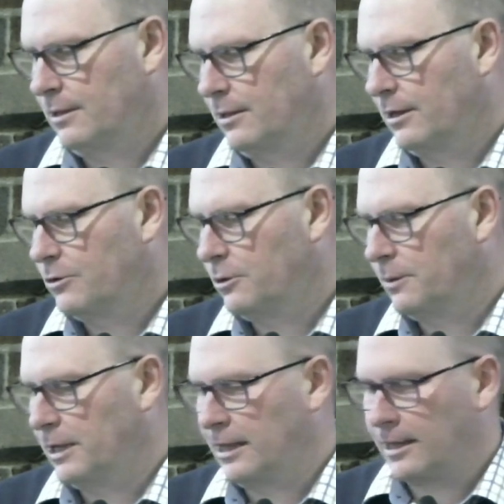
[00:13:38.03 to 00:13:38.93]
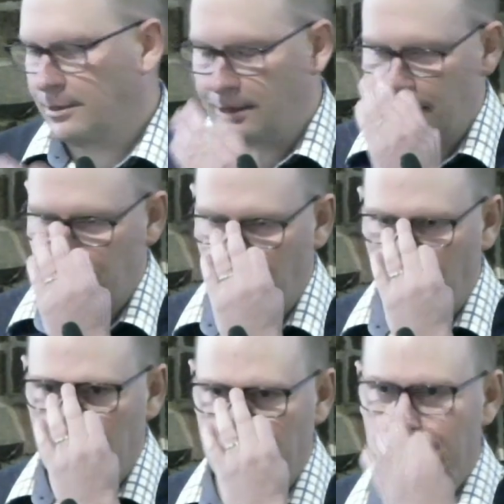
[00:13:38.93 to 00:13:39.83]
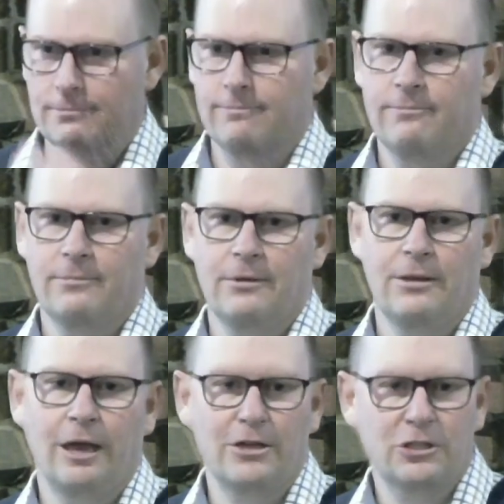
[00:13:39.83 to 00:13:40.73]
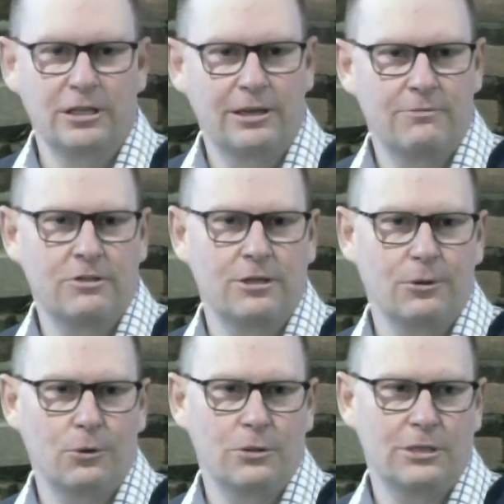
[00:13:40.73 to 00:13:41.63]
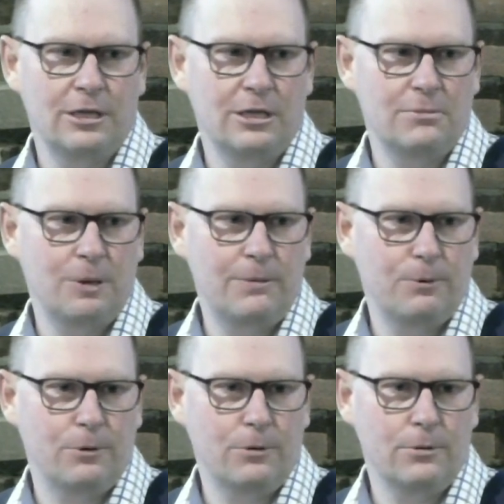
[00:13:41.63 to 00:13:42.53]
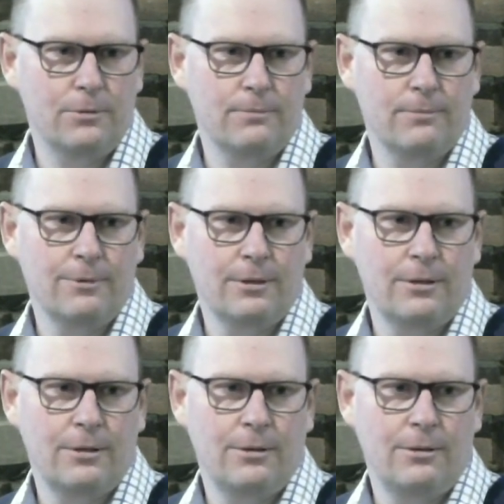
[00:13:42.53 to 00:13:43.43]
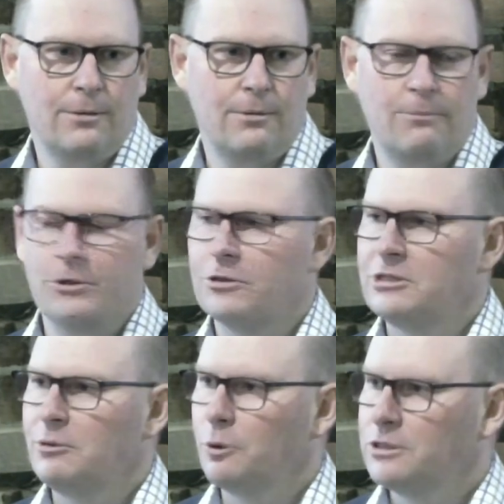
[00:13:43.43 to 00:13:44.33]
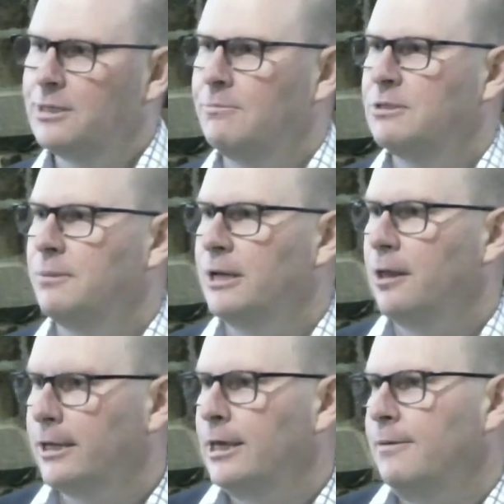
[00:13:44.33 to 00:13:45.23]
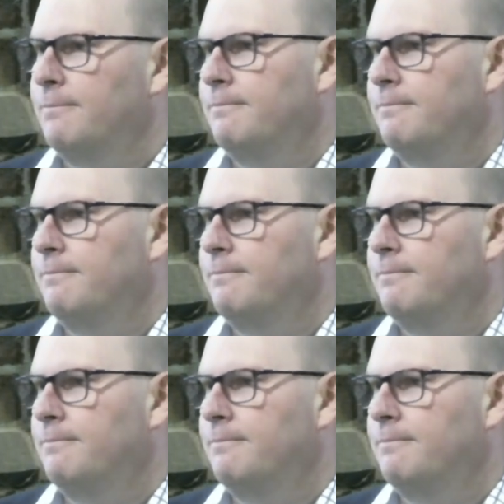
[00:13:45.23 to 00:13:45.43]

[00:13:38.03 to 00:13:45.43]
Could it be that God actually gives the law to his people because he wants them to be like him?